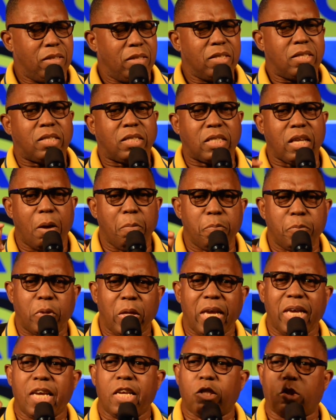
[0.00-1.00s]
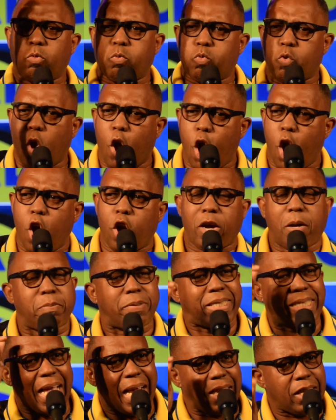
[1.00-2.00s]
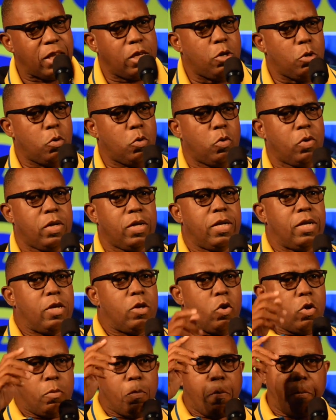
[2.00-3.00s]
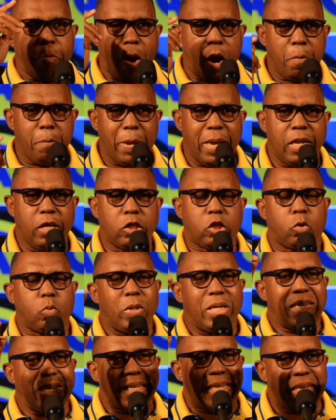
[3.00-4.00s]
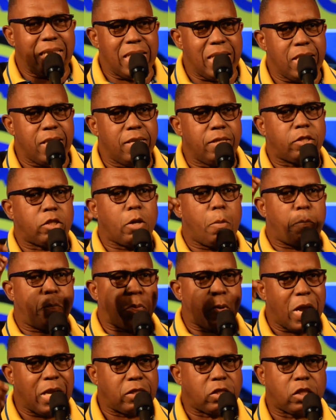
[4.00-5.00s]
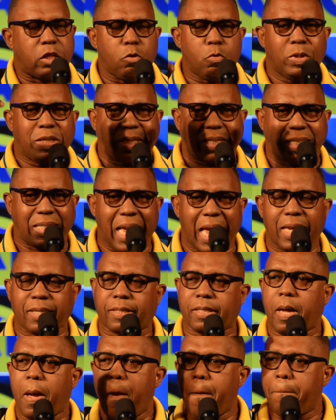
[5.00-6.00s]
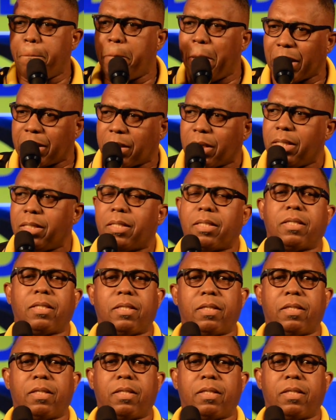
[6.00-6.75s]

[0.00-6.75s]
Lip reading: Something is wrong, I'm telling you. Barbados, we need to press the reset button.